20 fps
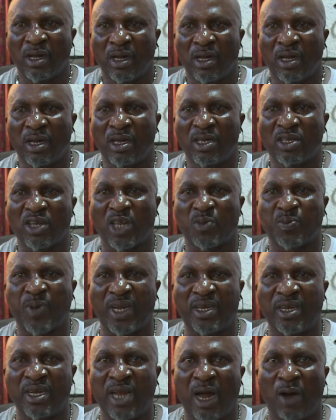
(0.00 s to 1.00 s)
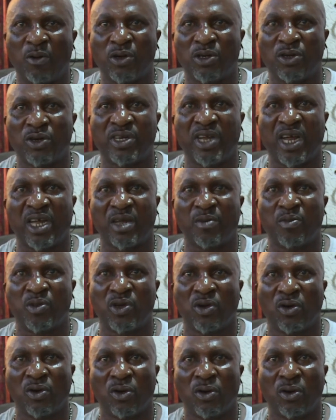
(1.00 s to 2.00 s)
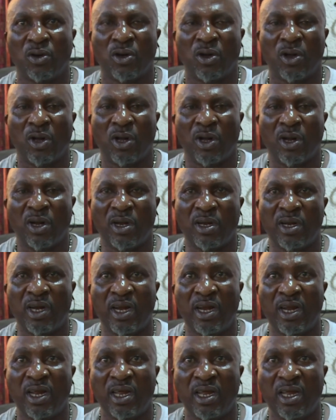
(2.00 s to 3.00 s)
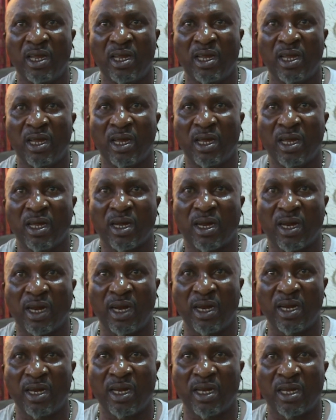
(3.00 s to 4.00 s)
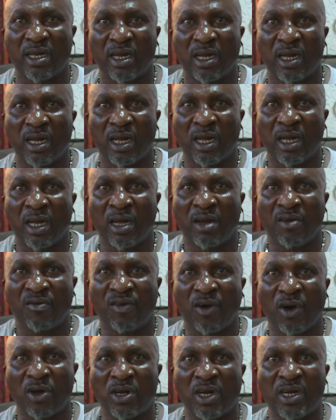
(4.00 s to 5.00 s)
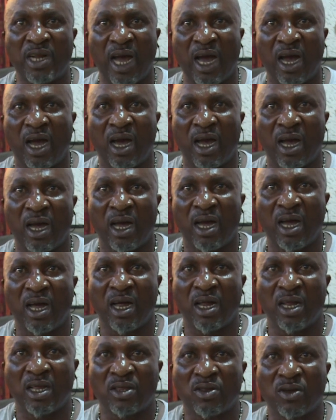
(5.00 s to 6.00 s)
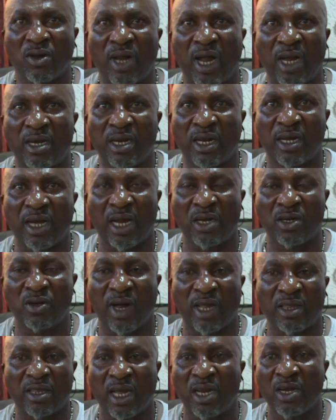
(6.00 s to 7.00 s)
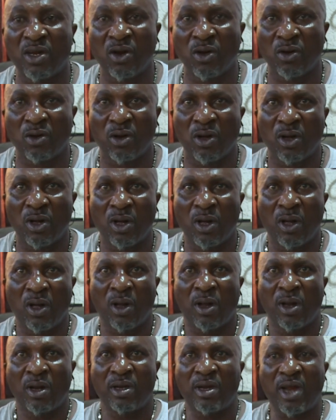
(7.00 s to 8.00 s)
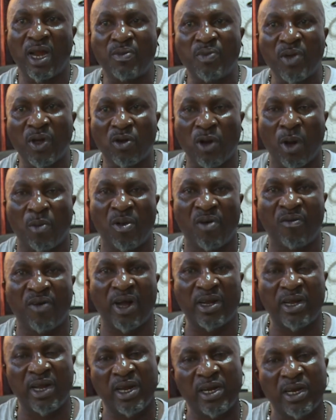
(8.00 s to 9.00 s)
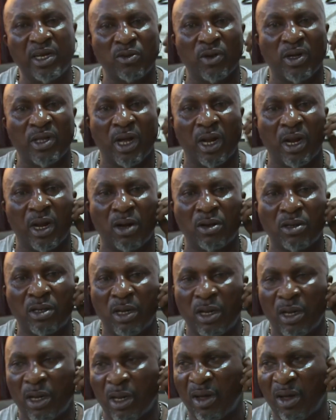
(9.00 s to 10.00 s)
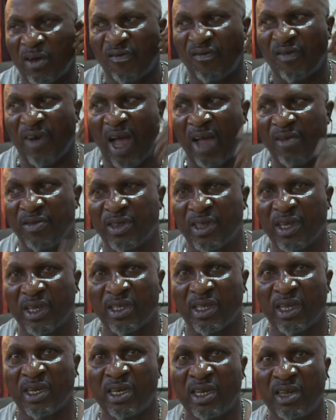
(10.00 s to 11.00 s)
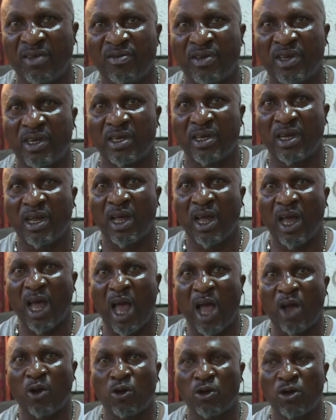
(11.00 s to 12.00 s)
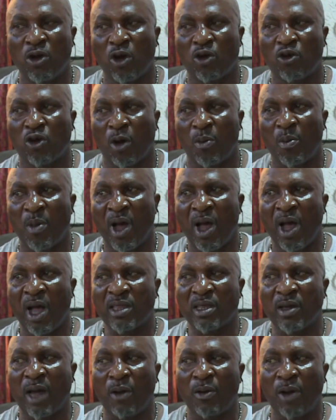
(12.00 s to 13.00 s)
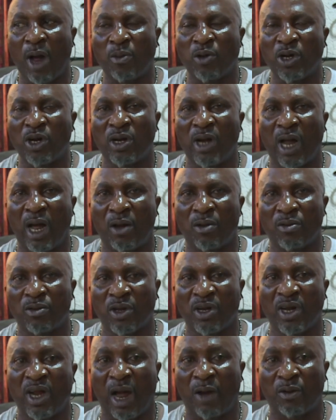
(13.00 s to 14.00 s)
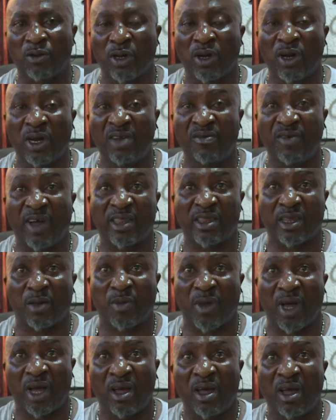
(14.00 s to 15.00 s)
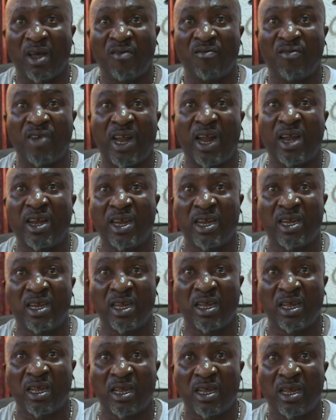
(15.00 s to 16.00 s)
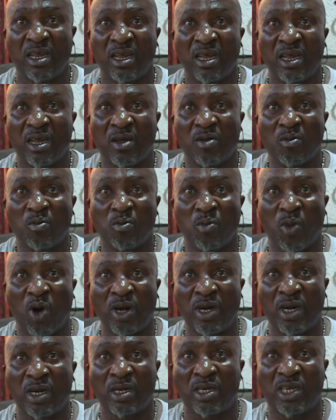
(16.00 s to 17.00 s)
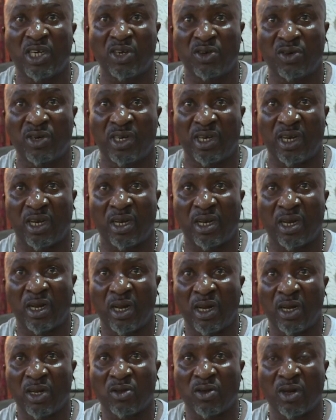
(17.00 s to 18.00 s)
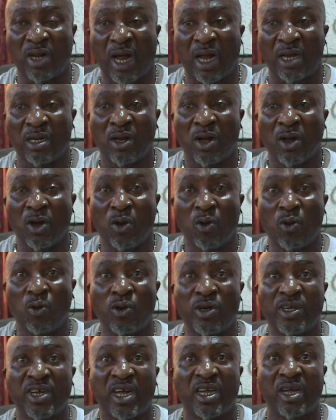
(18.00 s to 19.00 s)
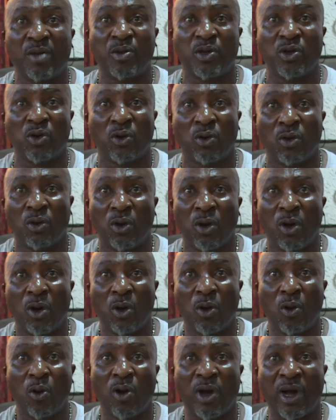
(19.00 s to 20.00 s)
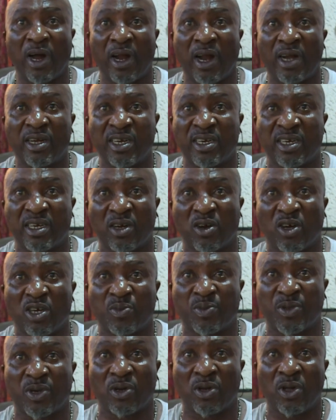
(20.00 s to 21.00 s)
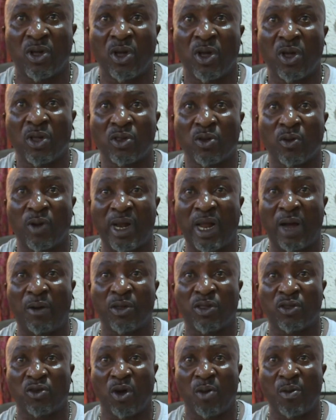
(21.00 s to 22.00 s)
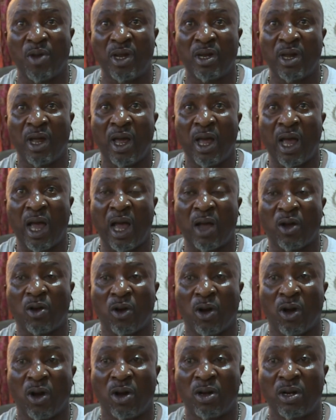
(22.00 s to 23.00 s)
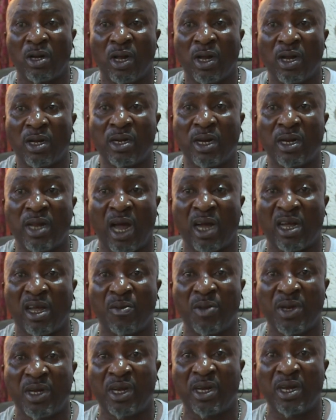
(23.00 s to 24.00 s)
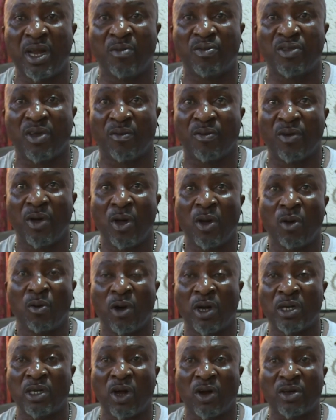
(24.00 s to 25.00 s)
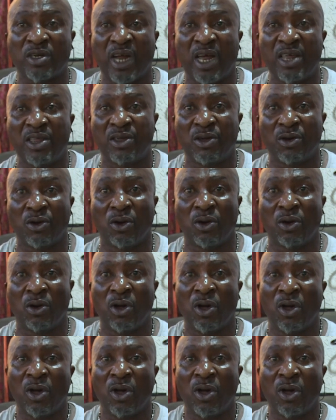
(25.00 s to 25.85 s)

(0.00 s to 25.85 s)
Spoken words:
he suspected that we should take him to Lily Clinic for another, so that they can do. I said no, let me come over. Then it was around 5, 6 in the evening. I could not come, so I was going to leave Asaba very late the morning Tuesday, so that we would take him to Ogara Teaching Hospital. So while I was coming, I called. They now gave me the names of one Dr. Zero